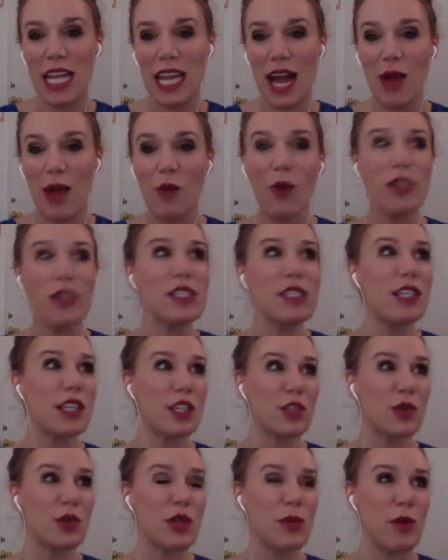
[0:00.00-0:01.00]
I wasn't
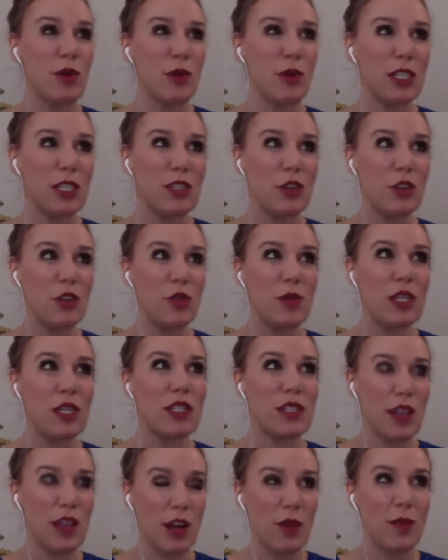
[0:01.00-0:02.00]
going to do any more research
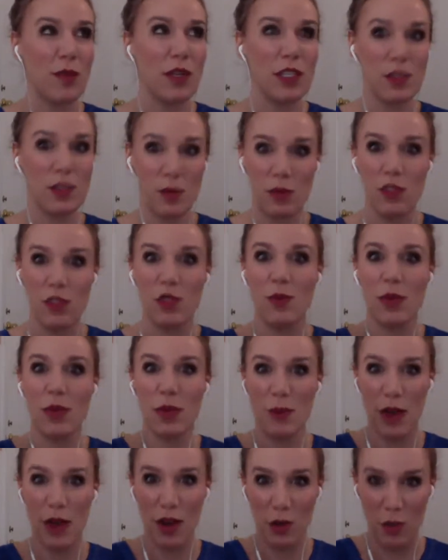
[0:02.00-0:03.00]
because therapy is supposed to be
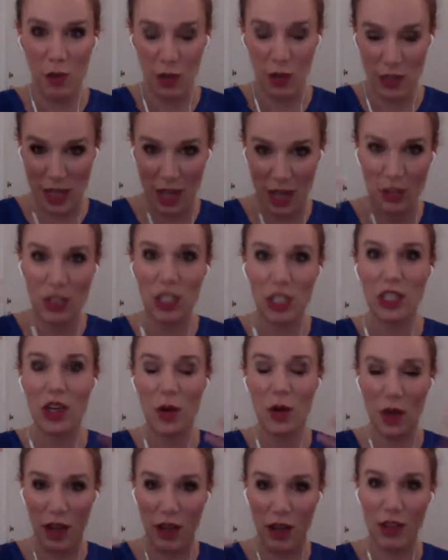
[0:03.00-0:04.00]
about what's actually
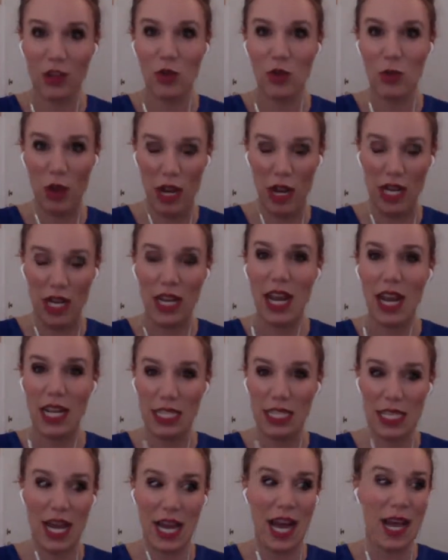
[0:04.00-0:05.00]
going on in your brain at any
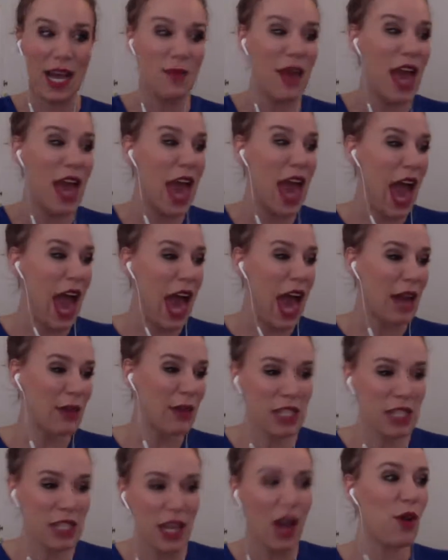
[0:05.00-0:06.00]
time. And I
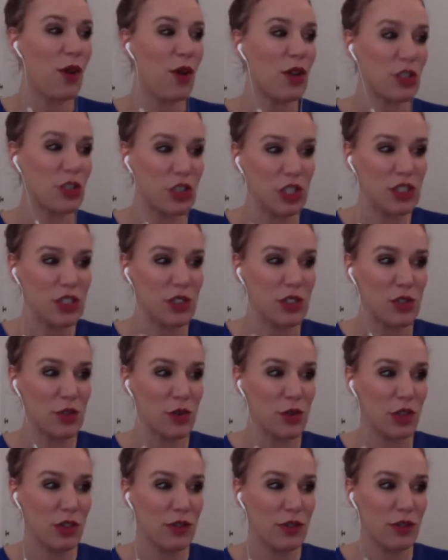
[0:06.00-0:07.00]
was like, oh, I'll just
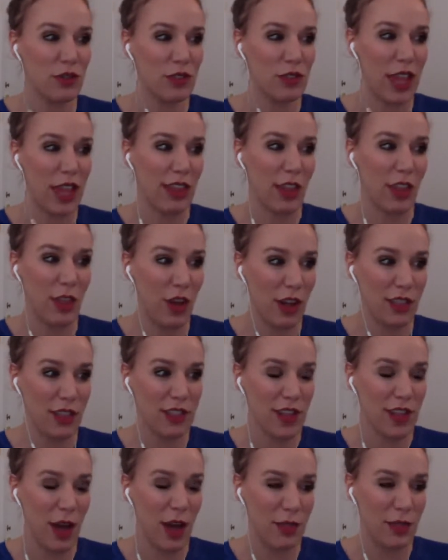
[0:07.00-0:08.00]
sort of let the
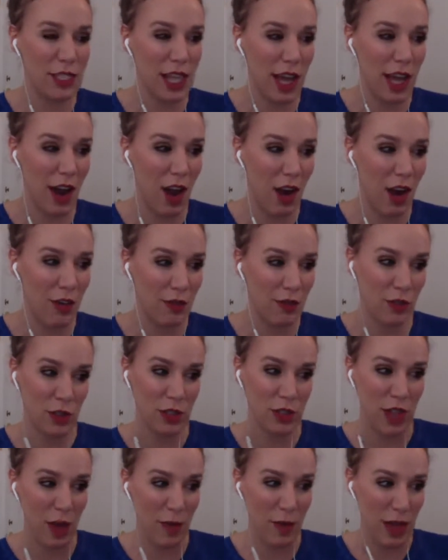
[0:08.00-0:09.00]
thoughts come as they are,
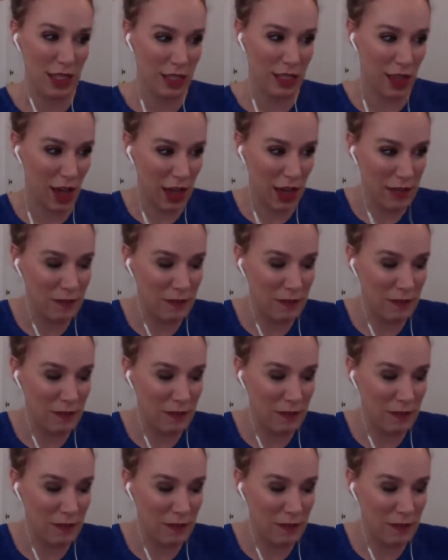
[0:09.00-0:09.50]
first thought, best thought.